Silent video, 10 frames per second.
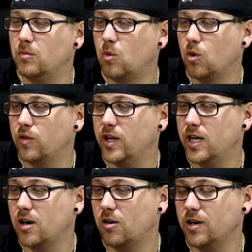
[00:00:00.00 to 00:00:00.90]
more than
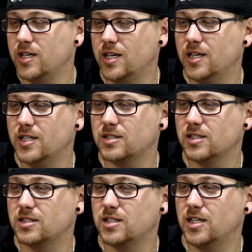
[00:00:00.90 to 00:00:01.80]
it already is.
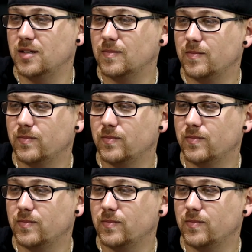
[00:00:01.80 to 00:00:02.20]
Let's see.